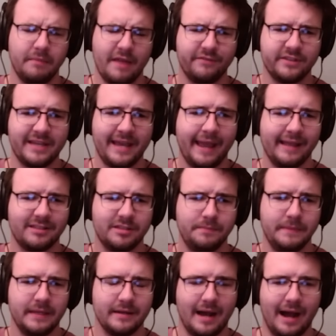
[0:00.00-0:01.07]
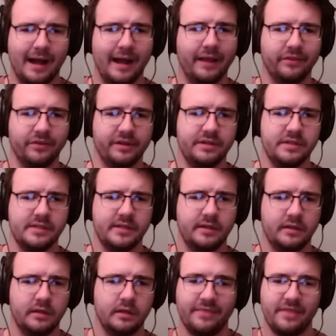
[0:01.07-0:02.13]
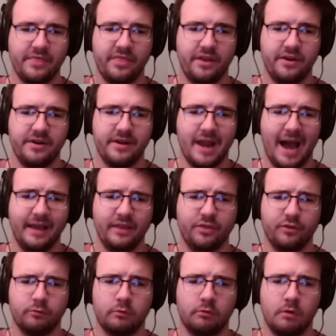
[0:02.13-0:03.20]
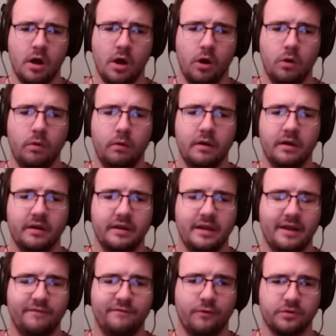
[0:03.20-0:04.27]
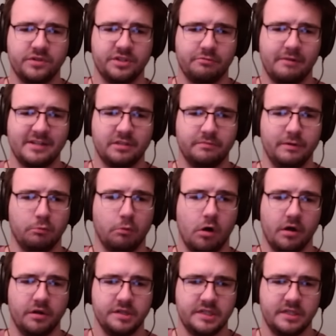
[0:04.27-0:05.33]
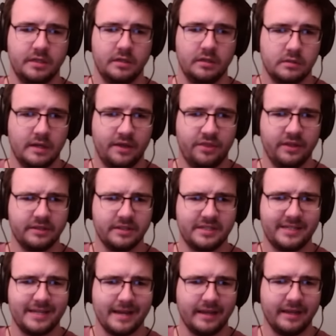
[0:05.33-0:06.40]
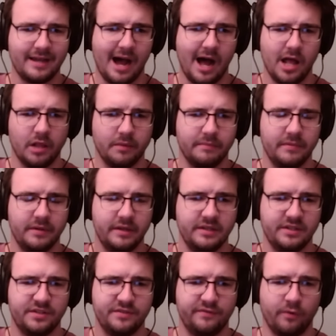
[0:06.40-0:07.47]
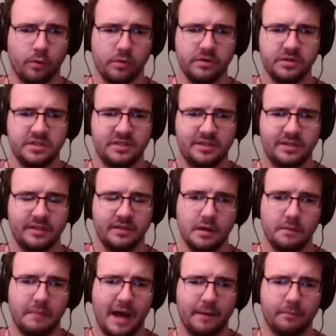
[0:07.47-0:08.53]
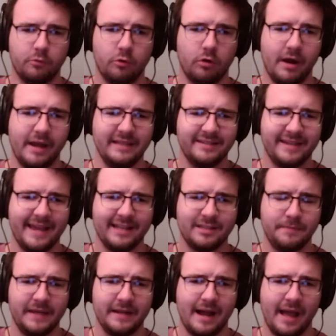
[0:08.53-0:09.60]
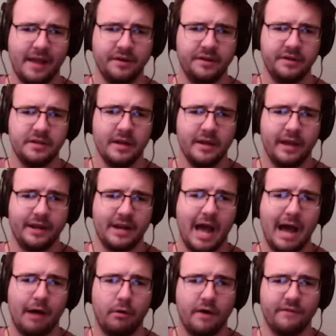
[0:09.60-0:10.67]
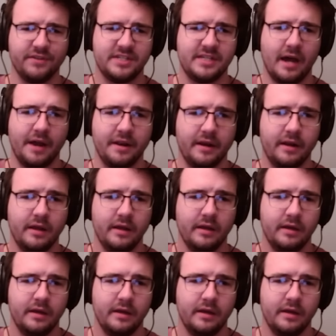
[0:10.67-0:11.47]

left can't be an island. And then the 9th row forces the rest to be walls. And I think the second column is forced. Bottom right can't be an island. And now all of a sudden,